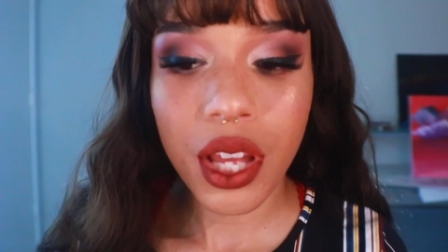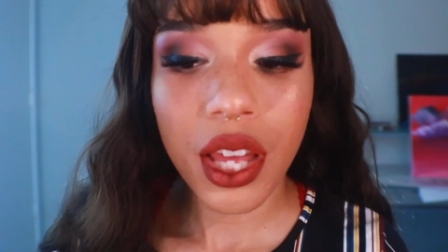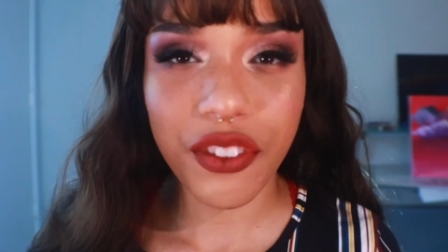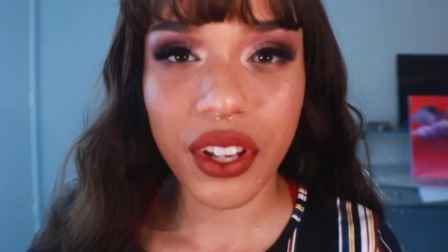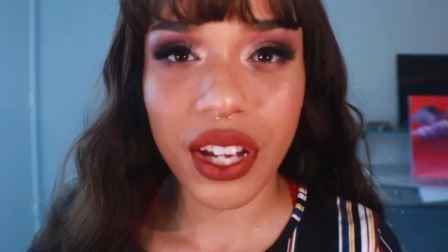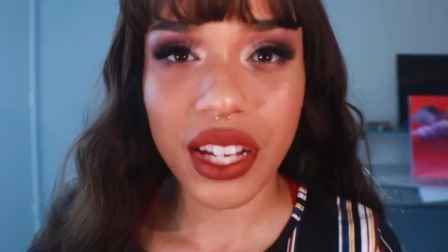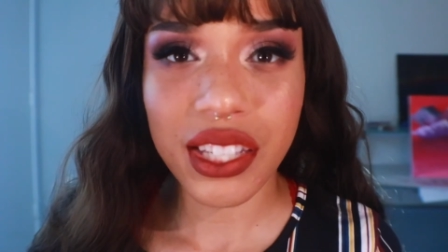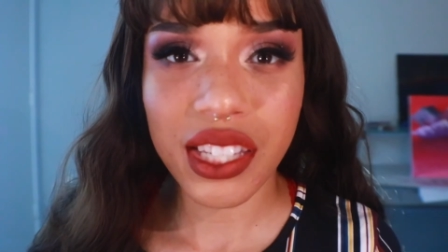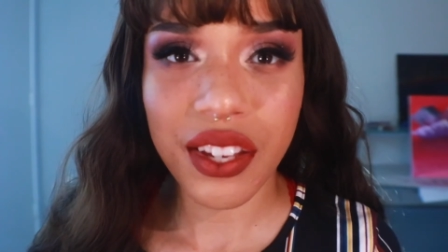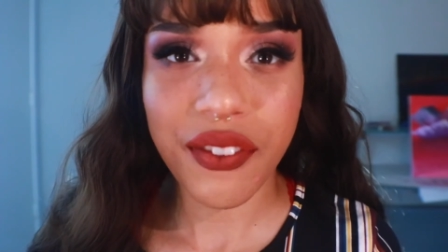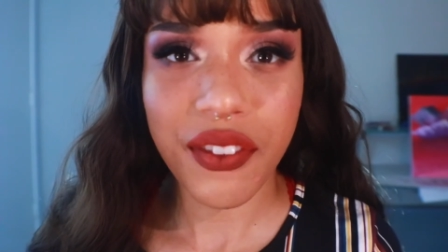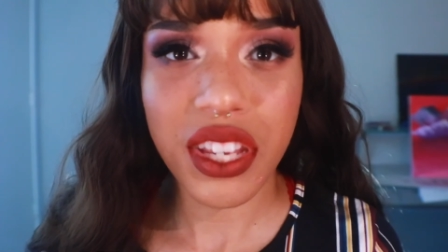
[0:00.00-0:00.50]
If you
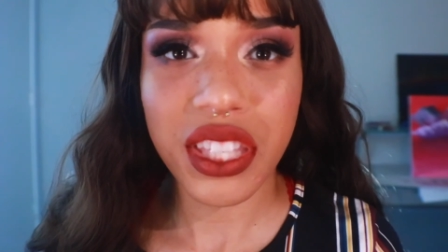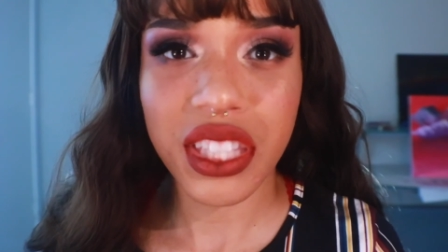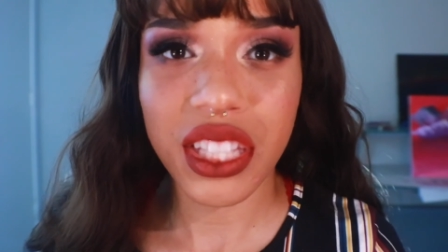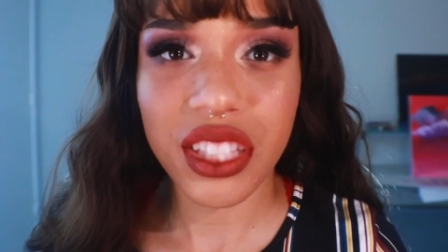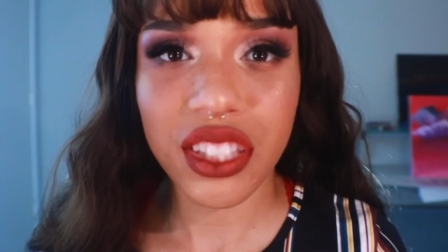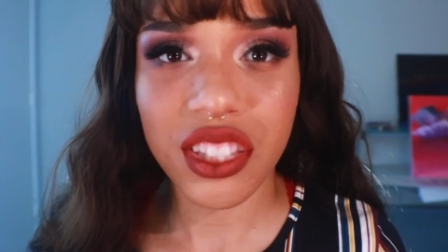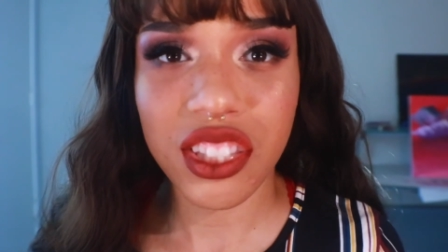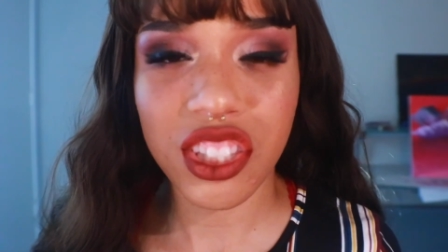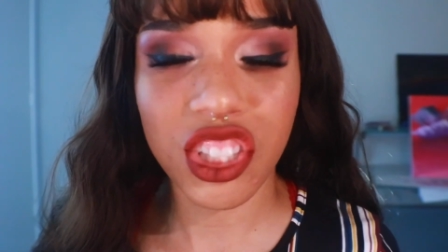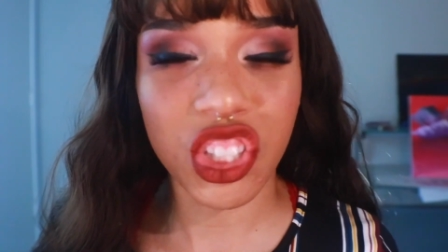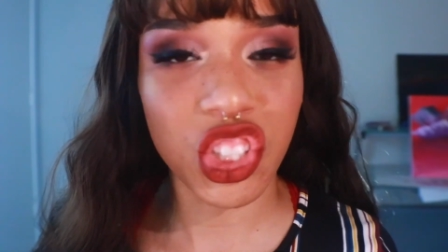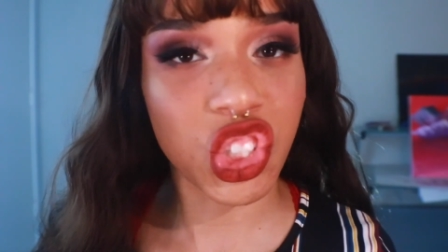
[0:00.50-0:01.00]
guys have anything
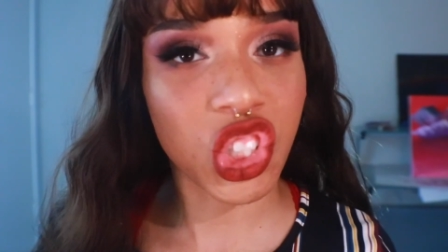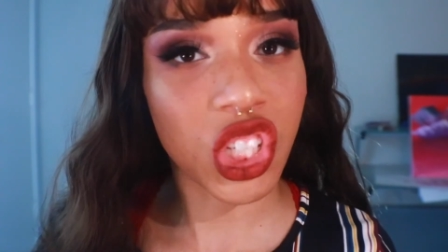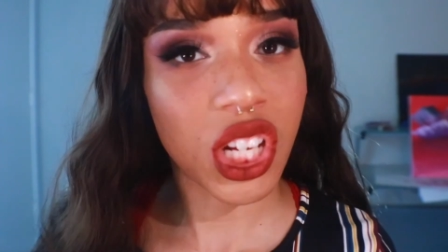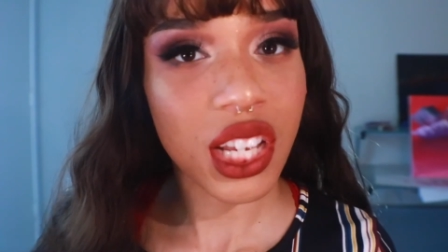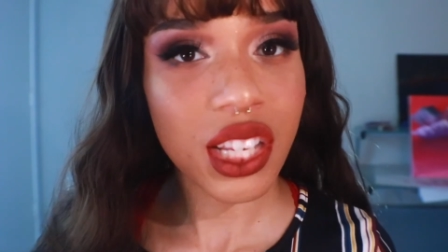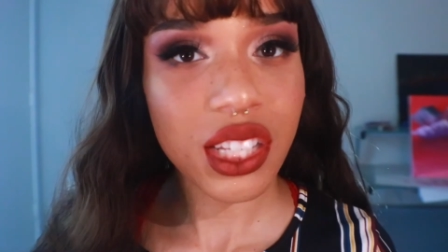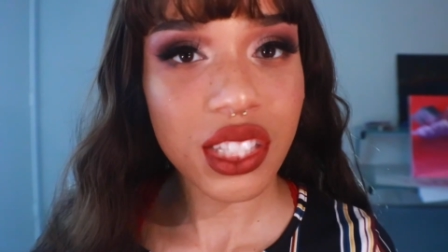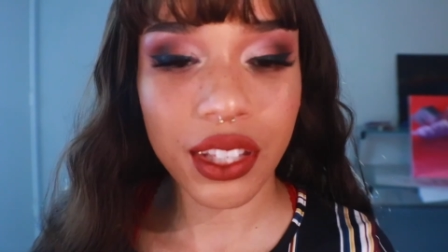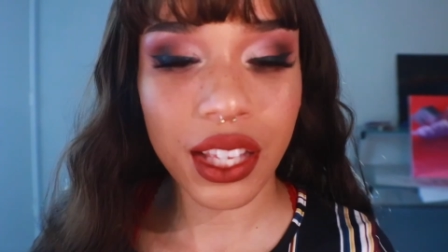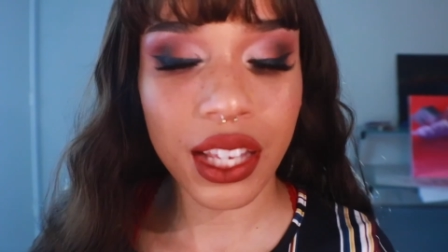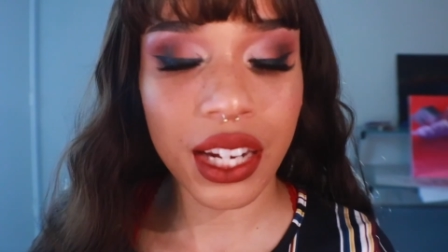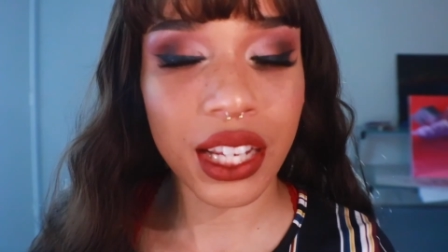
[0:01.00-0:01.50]
to
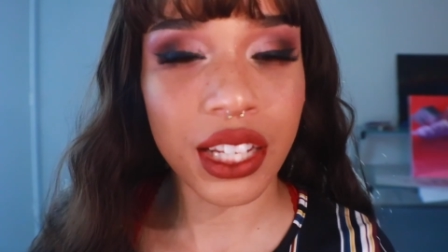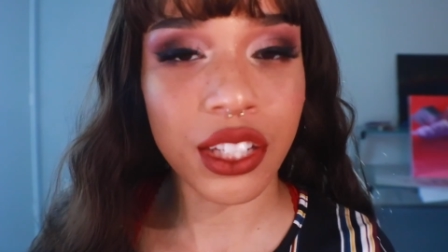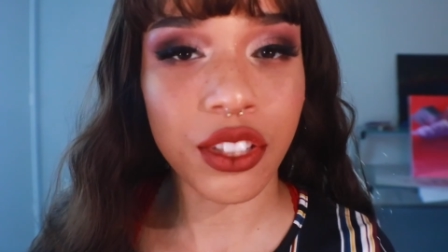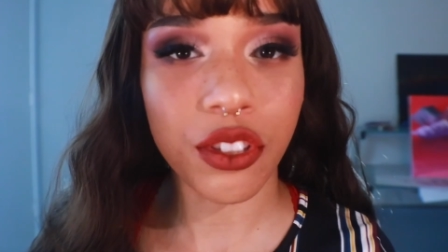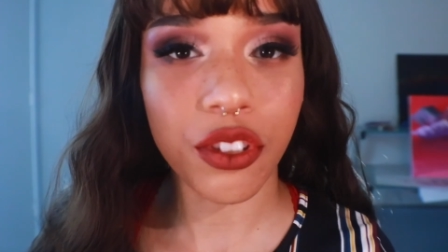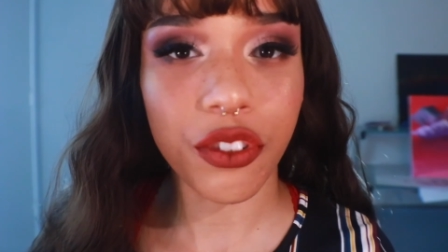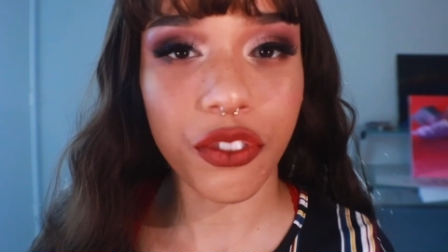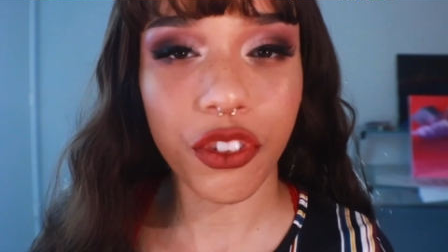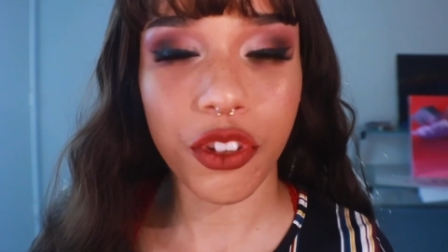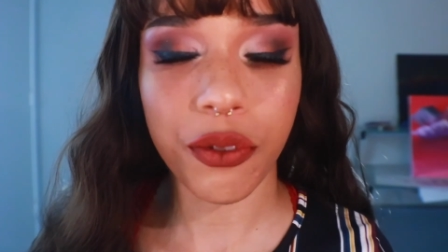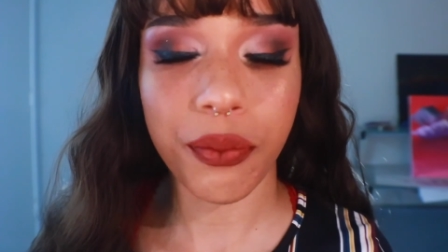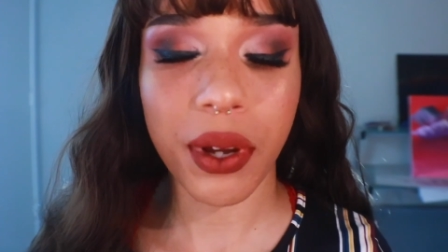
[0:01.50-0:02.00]
suggest that I
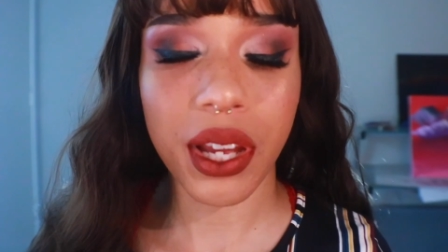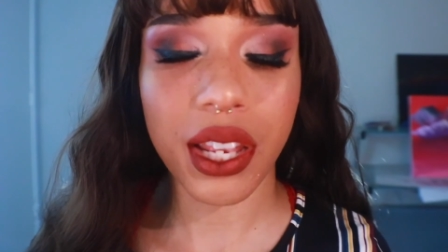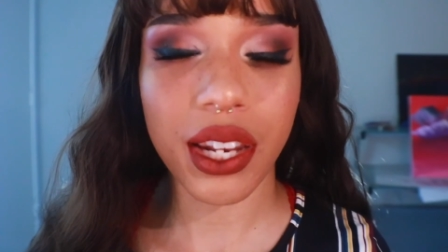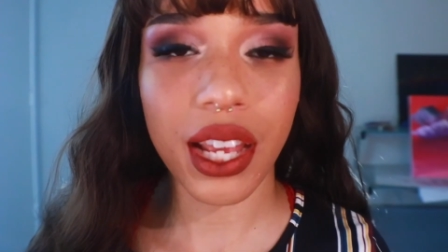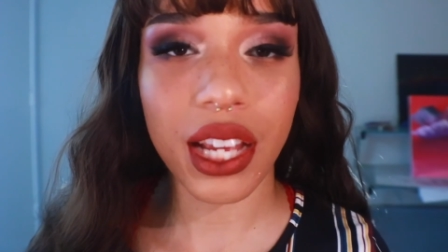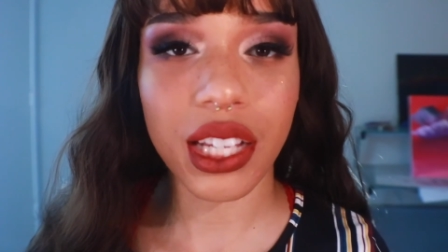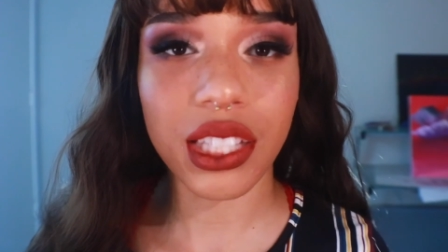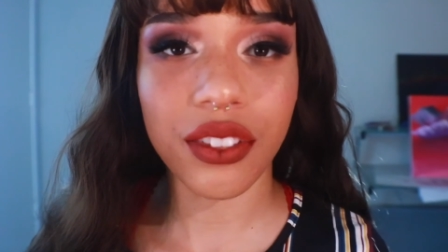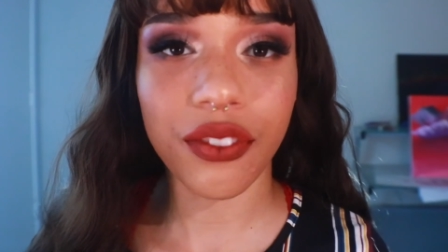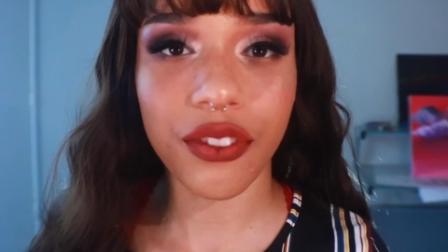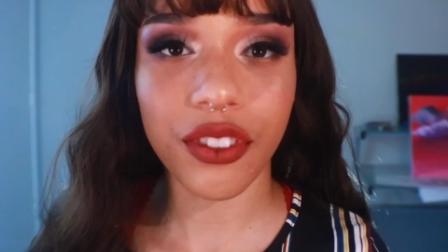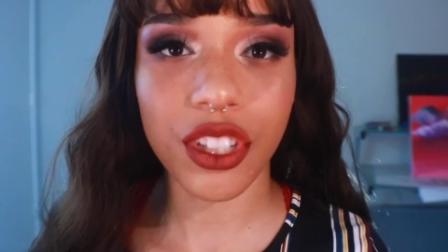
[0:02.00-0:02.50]
do for my
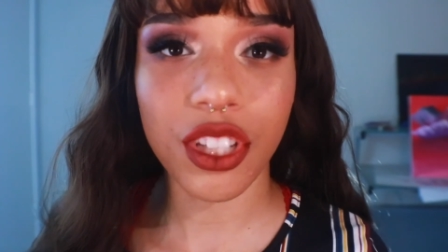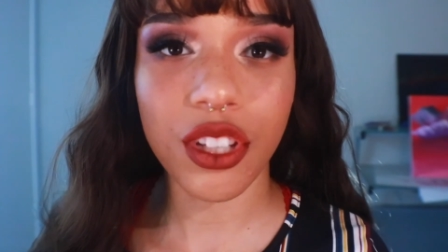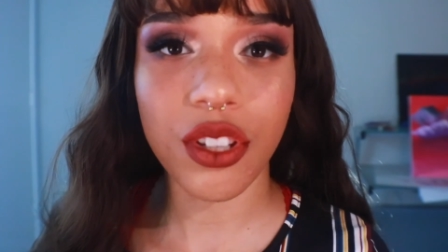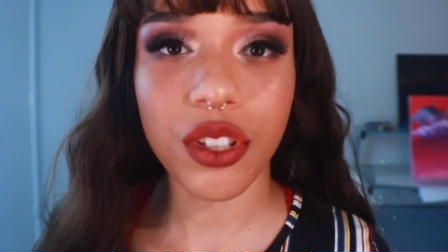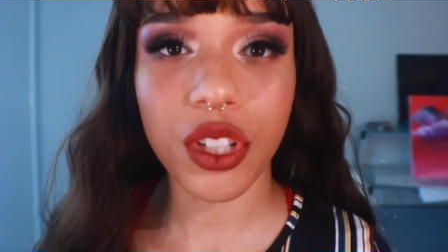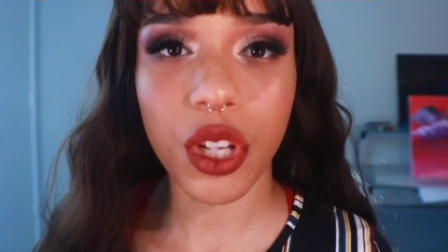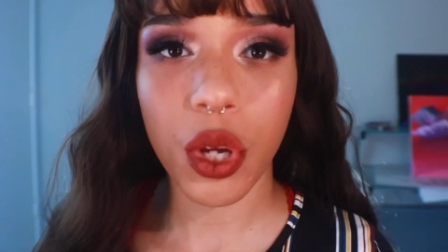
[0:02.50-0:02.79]
next video,